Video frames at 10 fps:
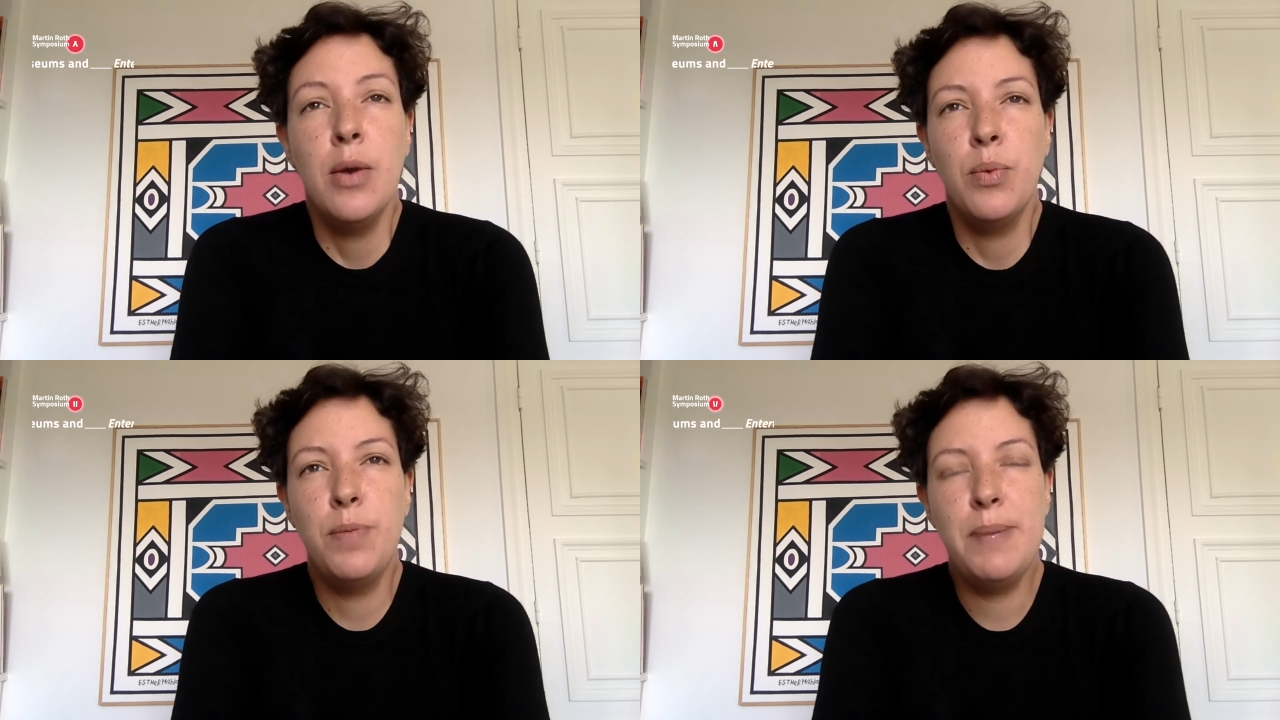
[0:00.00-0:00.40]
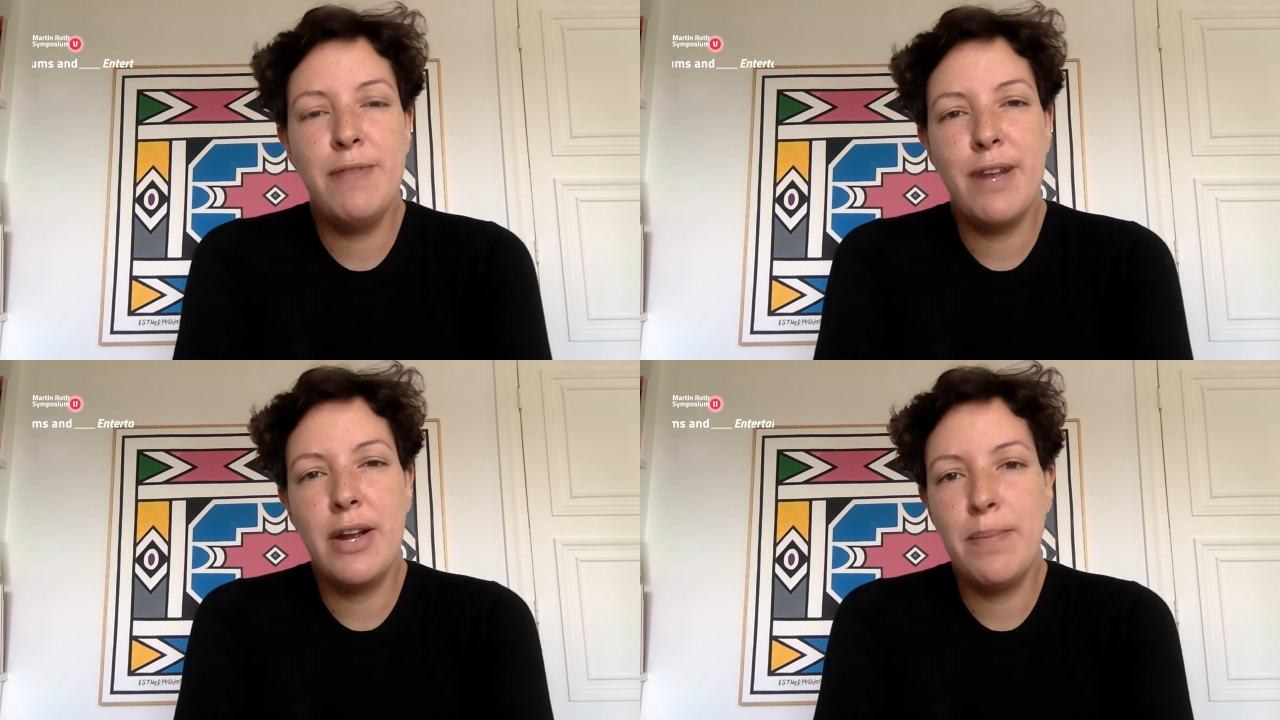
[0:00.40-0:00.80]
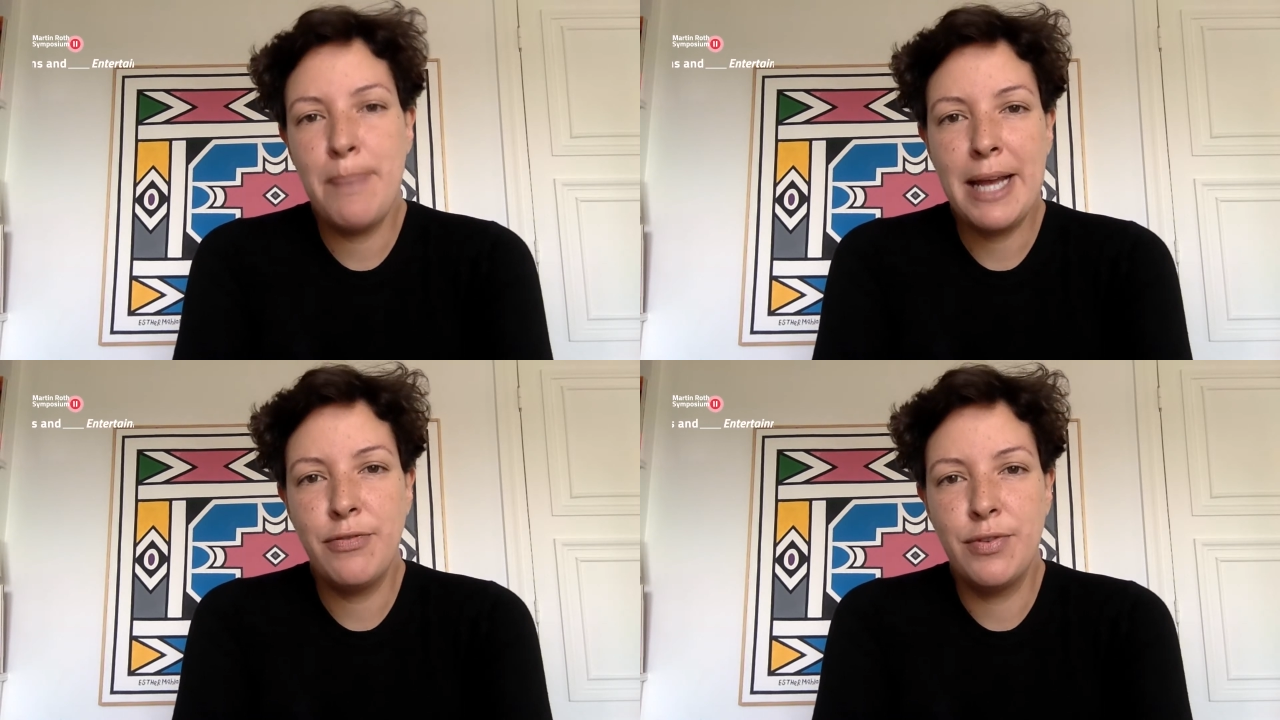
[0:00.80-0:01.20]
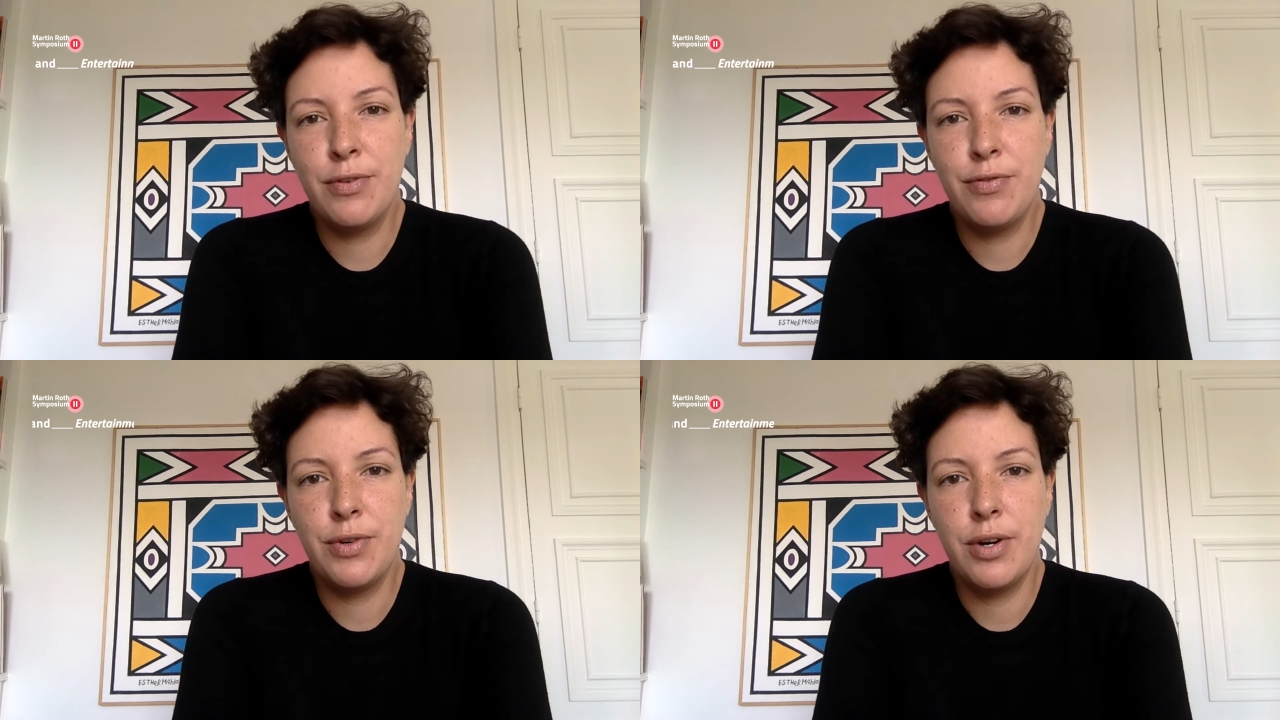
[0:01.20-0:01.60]
would be very
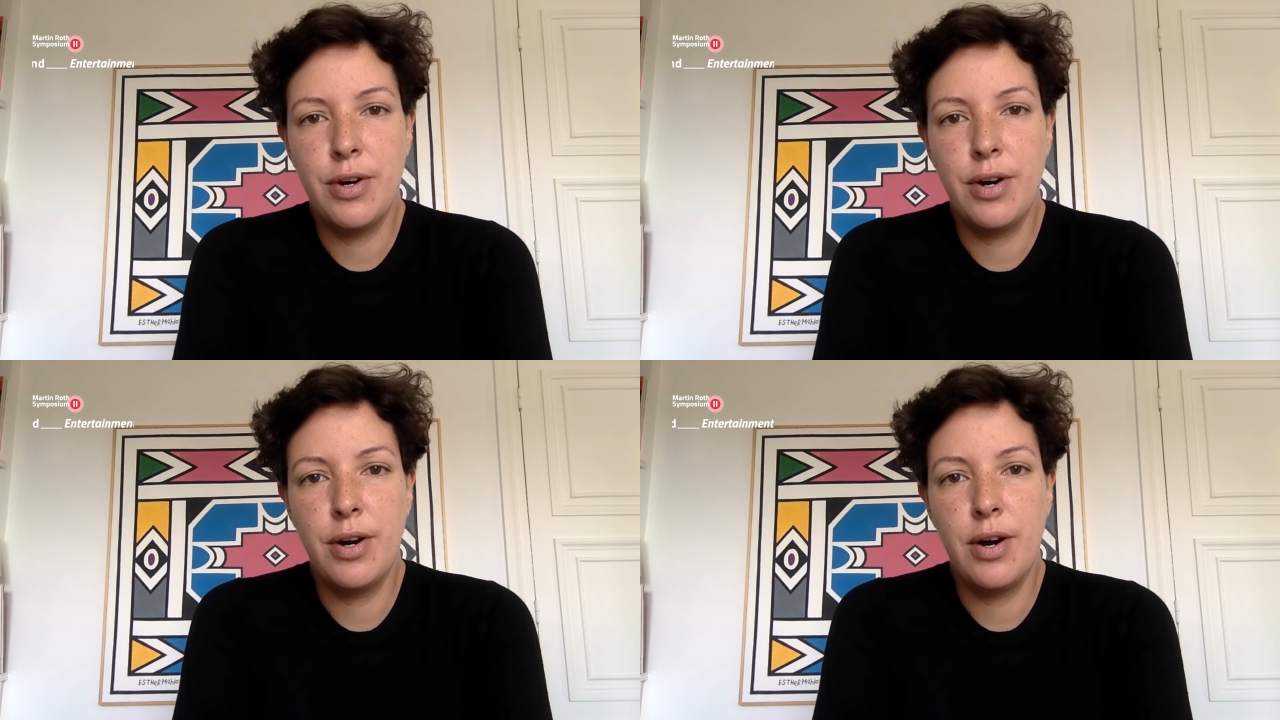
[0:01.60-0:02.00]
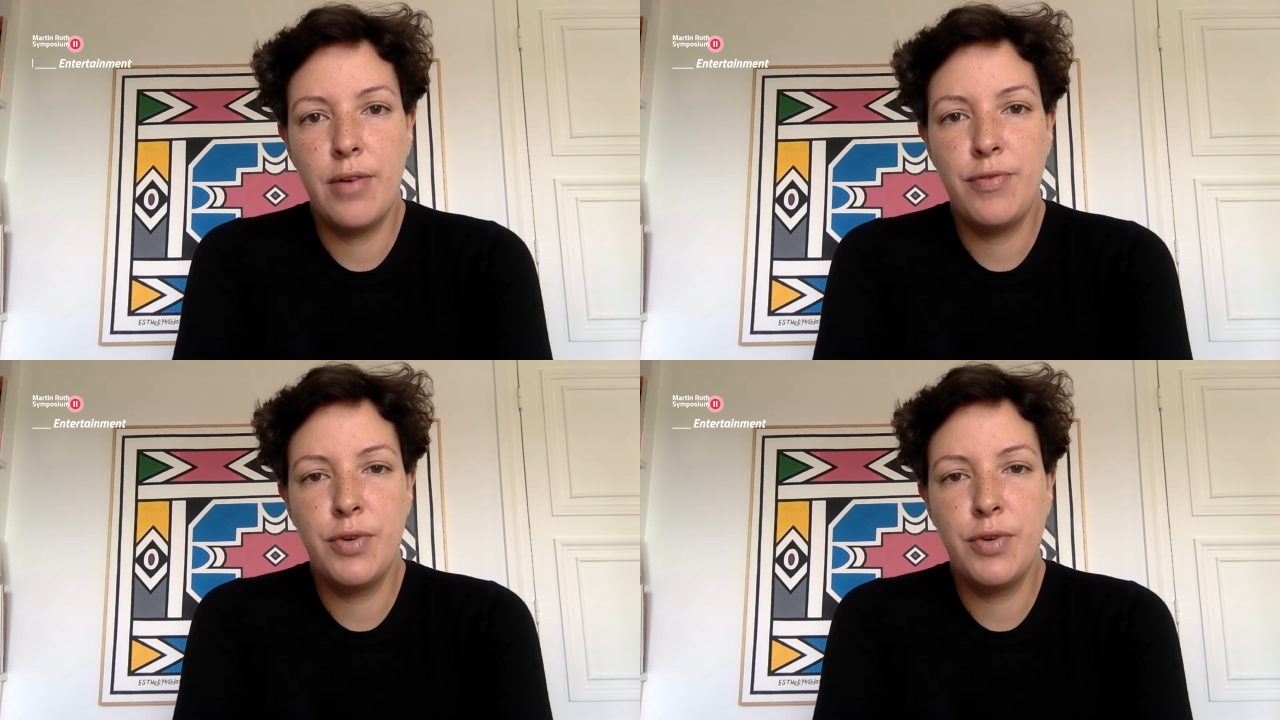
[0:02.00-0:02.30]
impactful for